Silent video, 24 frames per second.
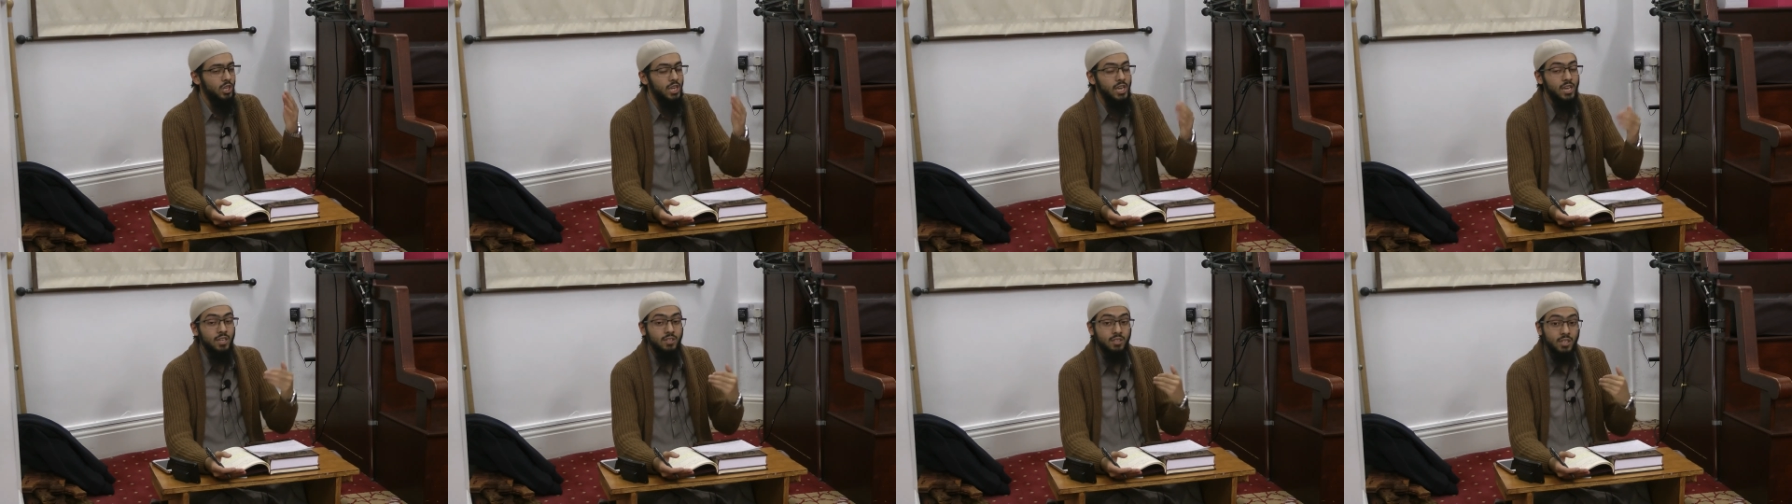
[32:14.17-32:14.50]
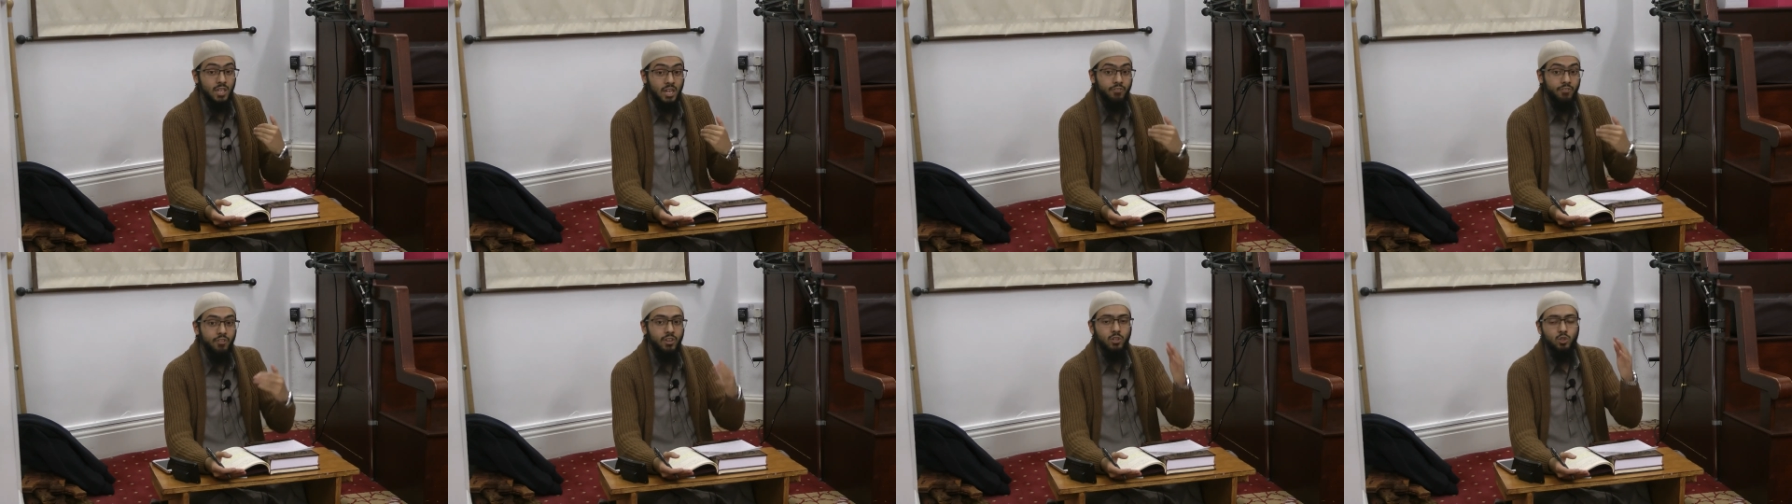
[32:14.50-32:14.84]
He is
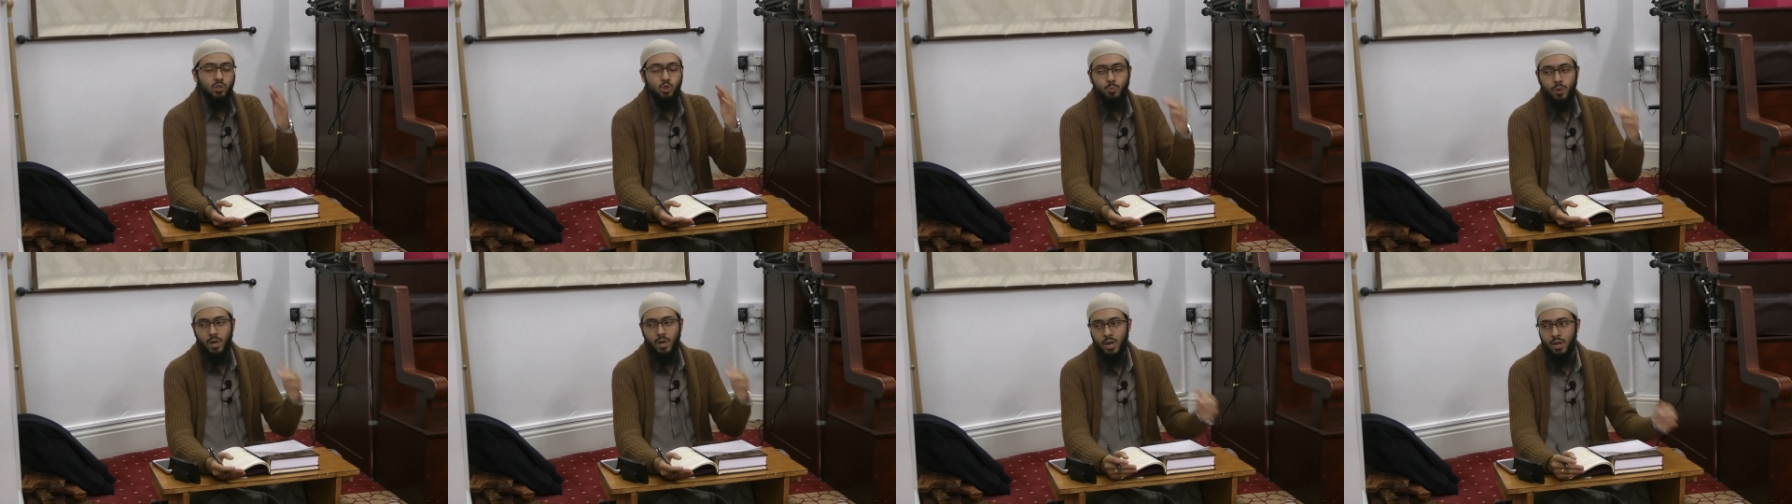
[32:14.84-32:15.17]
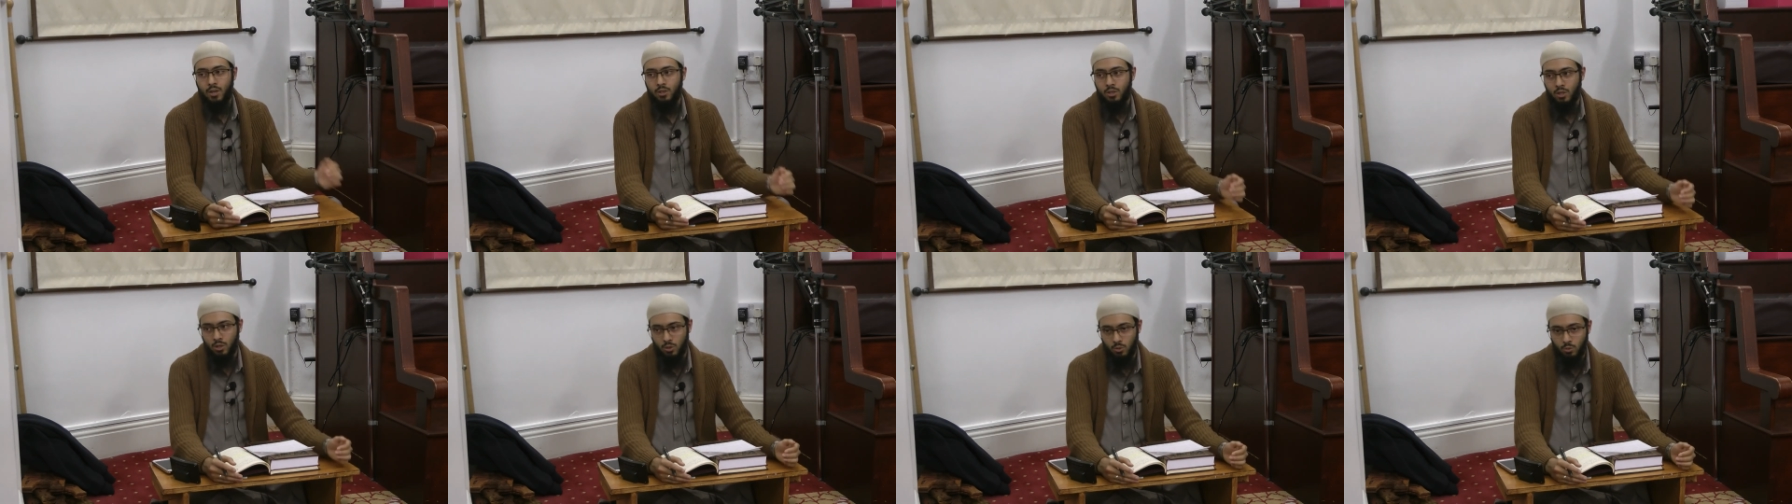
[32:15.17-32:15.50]
living
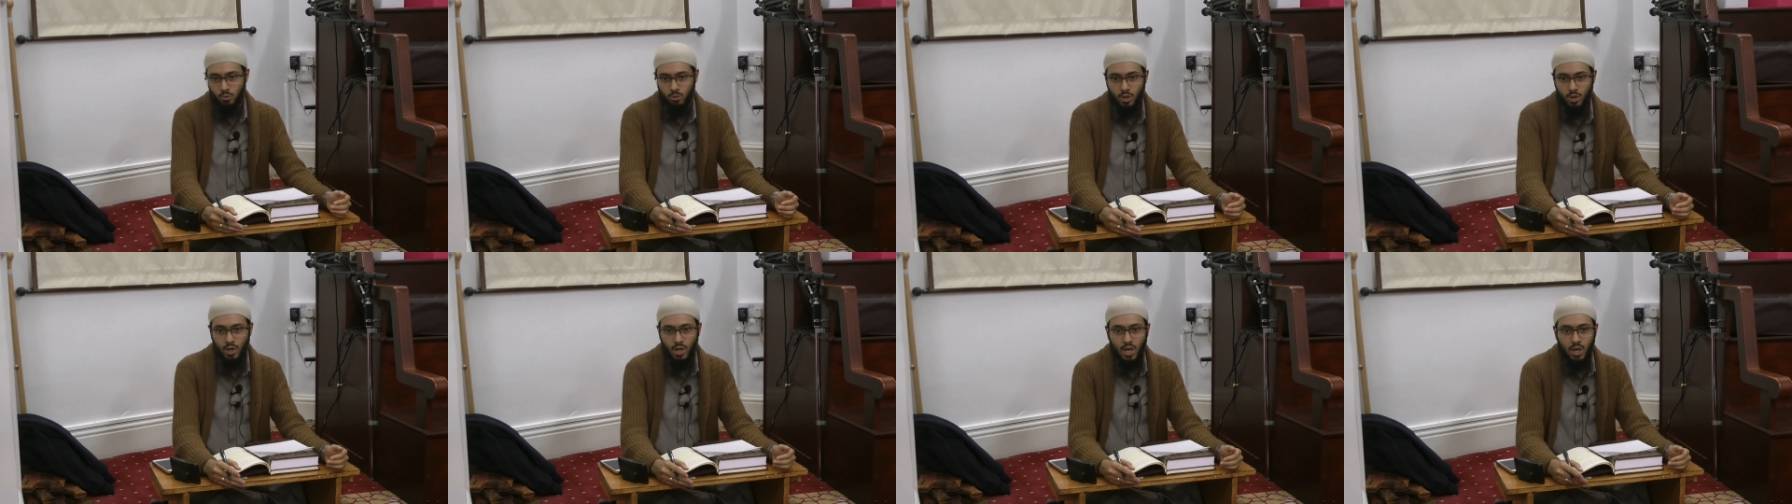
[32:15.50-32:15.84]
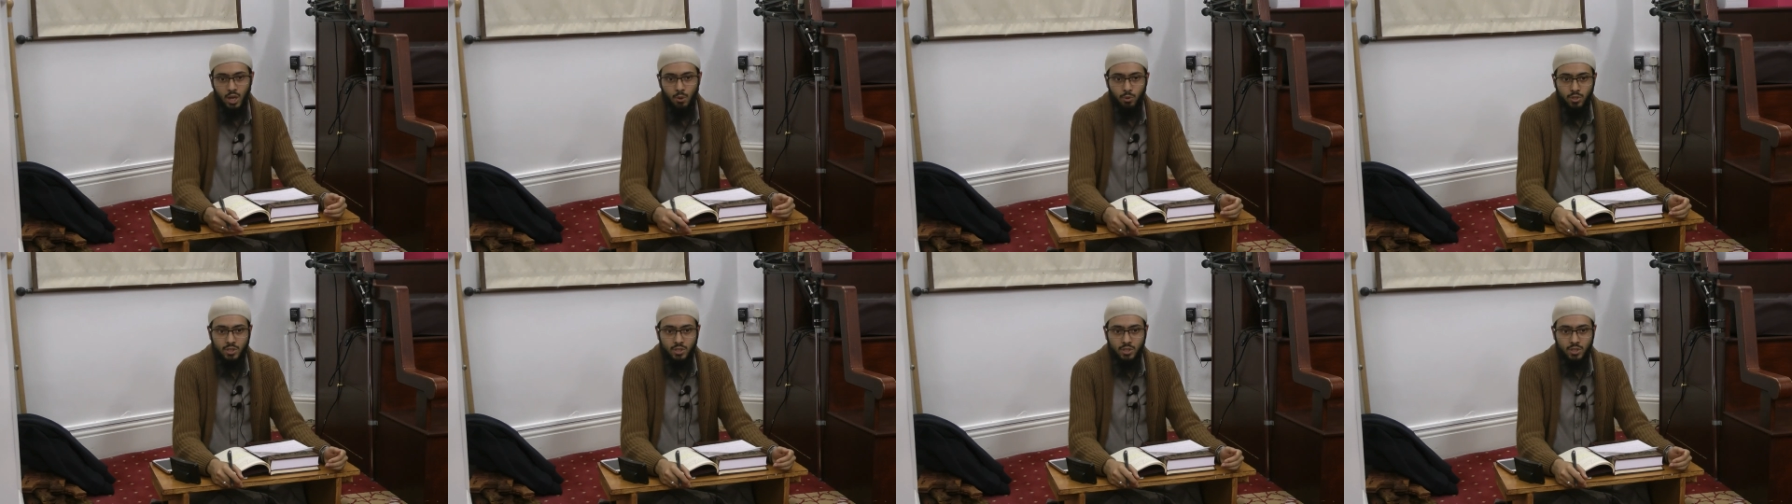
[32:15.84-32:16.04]
subhanahu